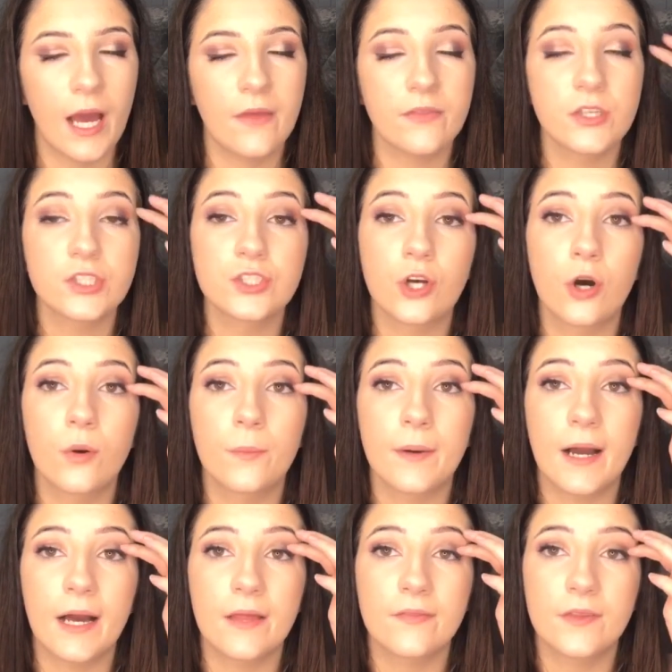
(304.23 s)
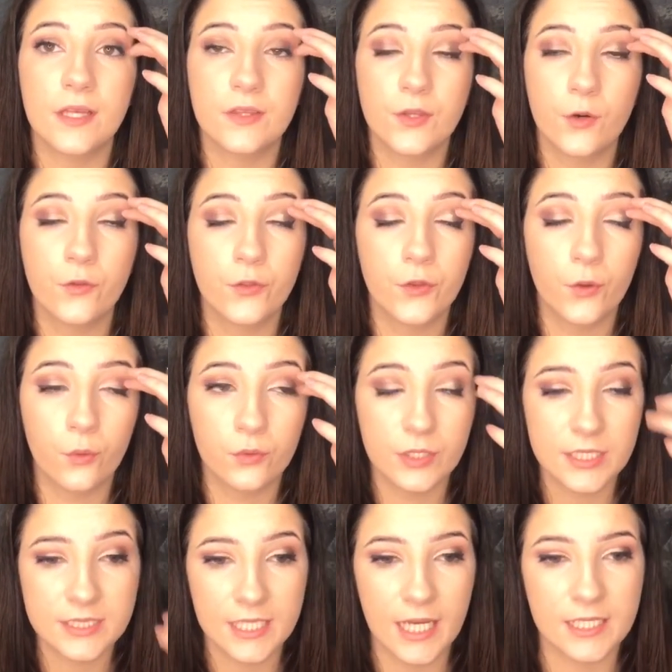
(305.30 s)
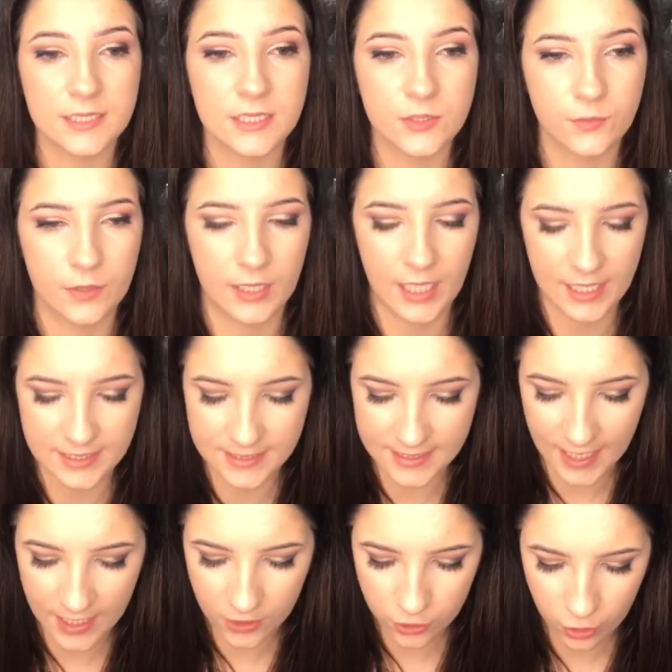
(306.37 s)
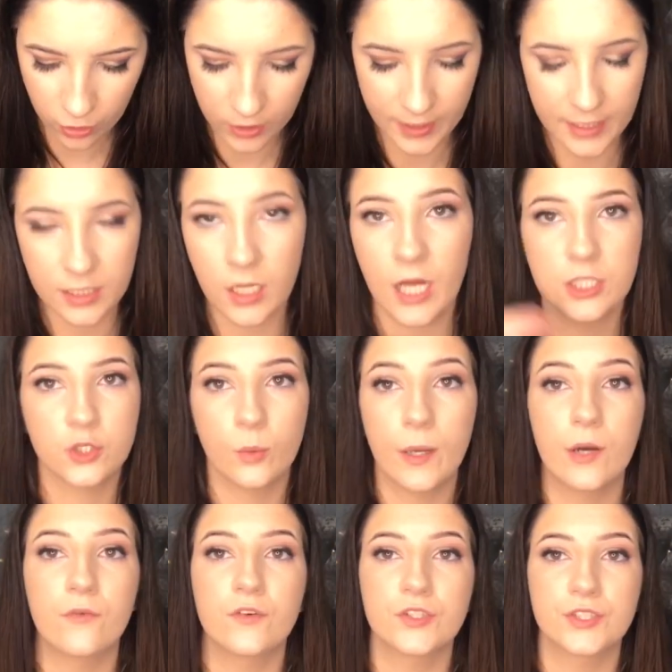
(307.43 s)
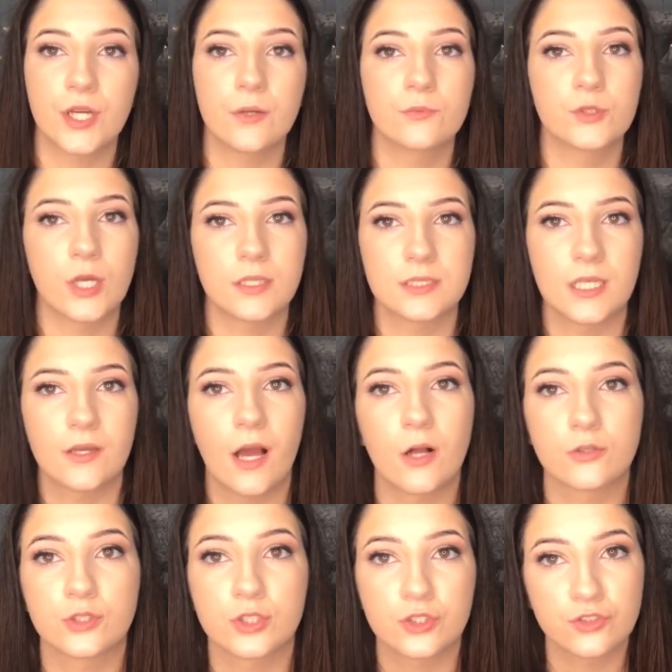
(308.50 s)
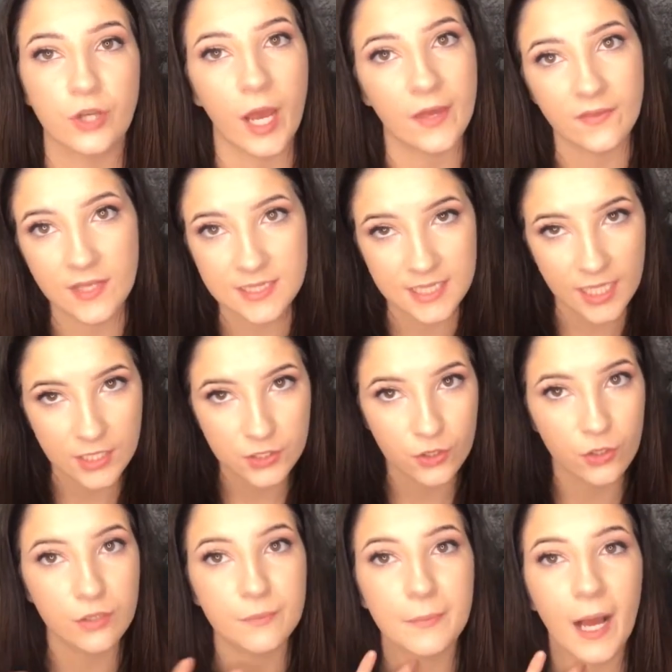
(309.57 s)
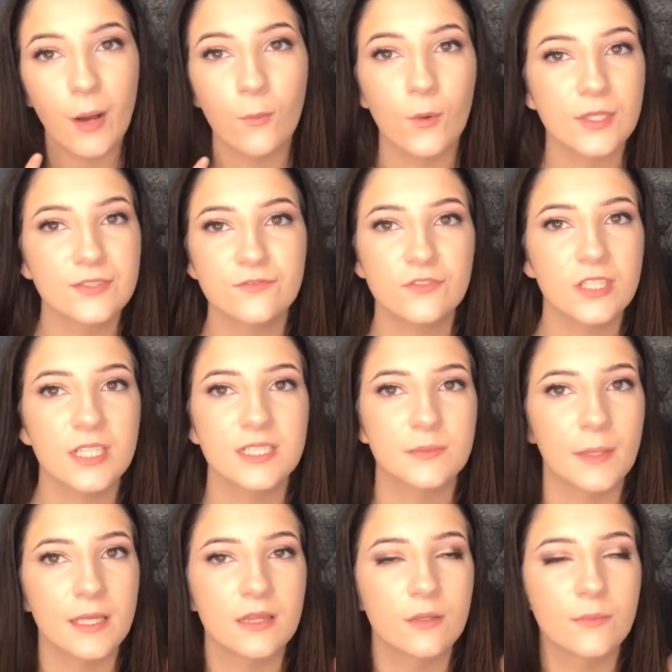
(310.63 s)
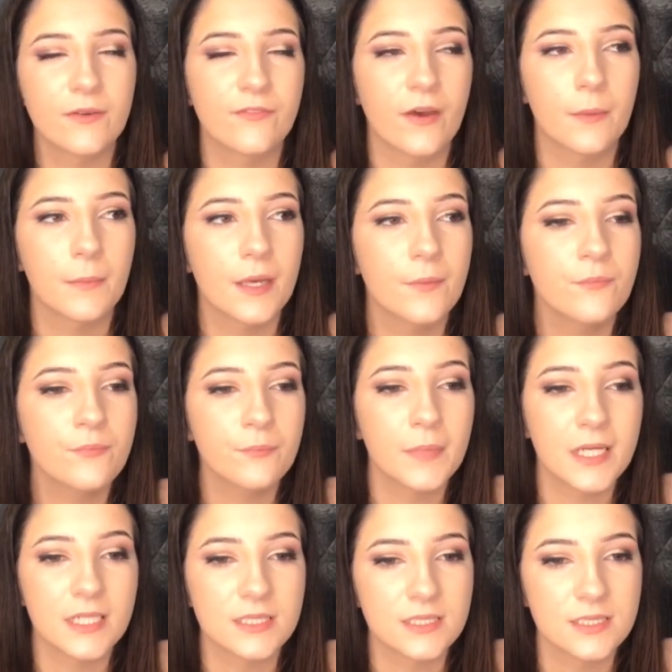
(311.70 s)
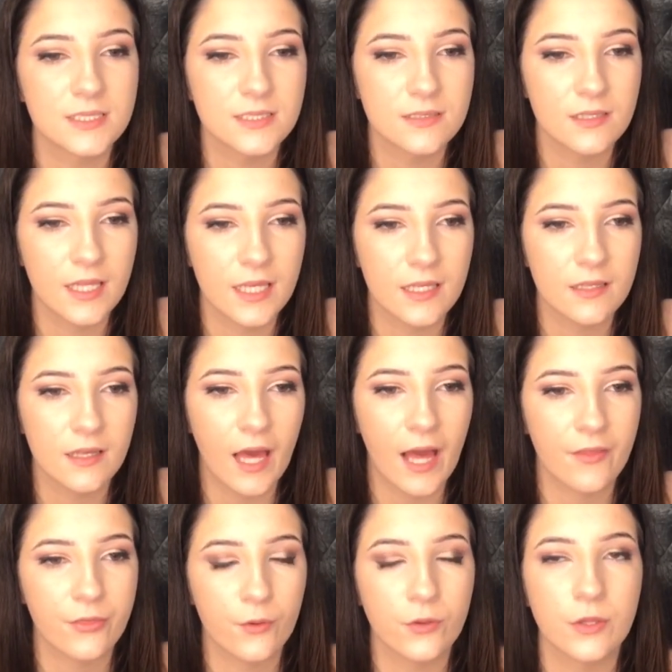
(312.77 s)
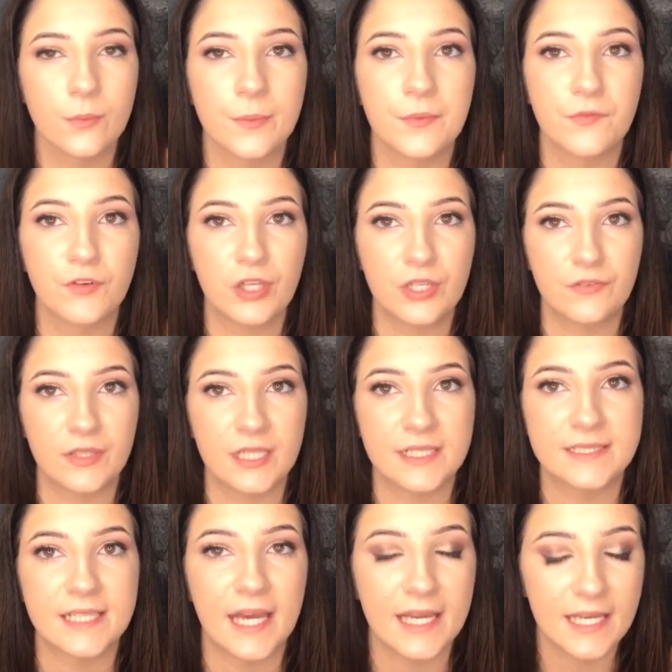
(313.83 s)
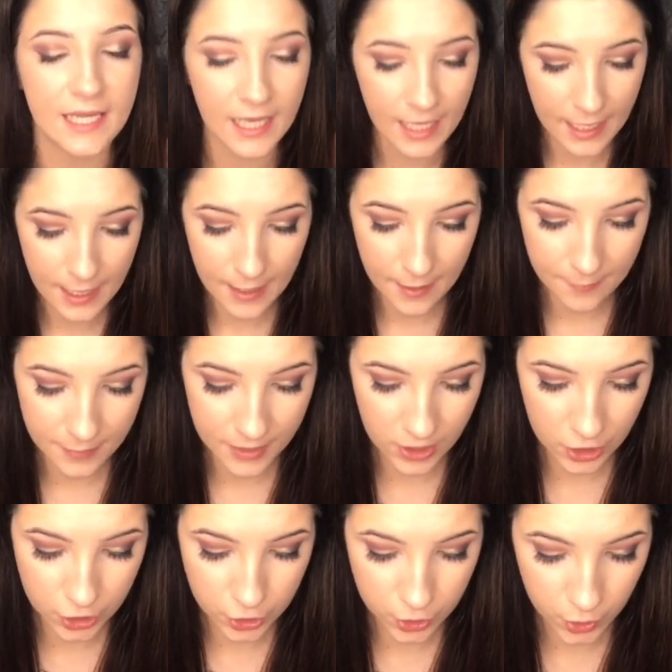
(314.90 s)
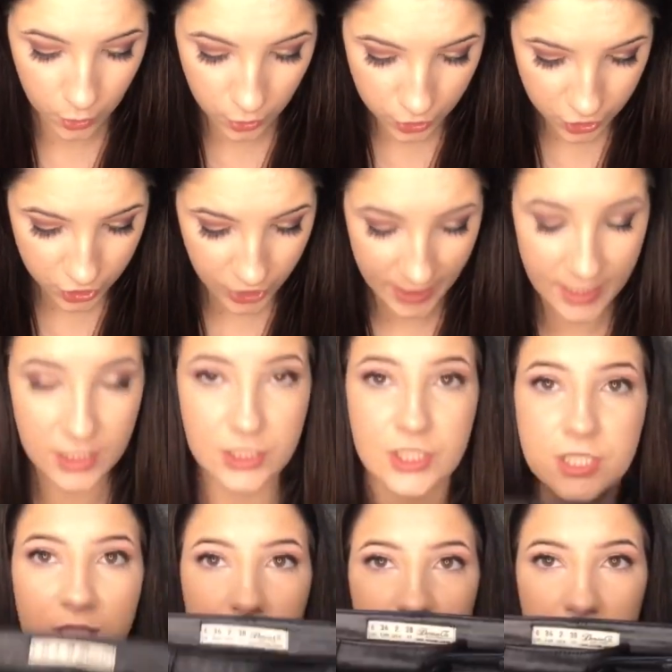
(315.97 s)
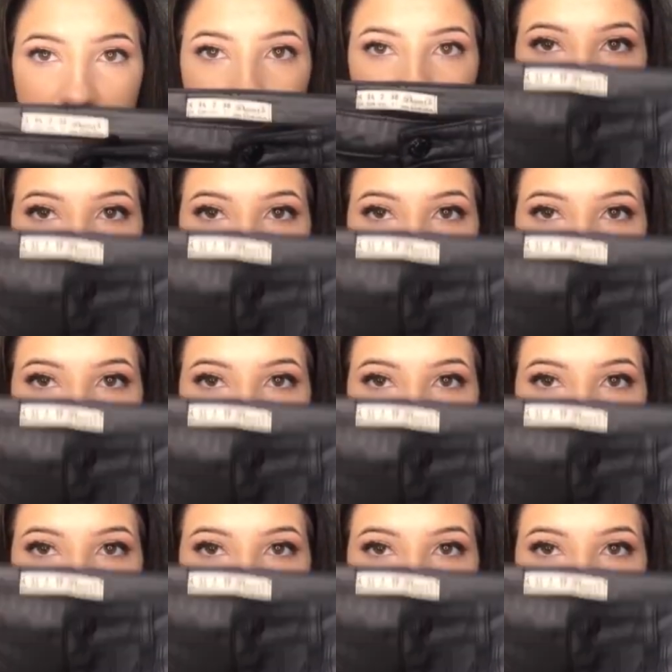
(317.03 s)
in the shop, the only sizes were like a 6 or like a 12 or something, so I was like, I'll just try the 6 on, but I wasn't really expecting them to fit me because like I thought they would be really really tight, but they're so stretchy, like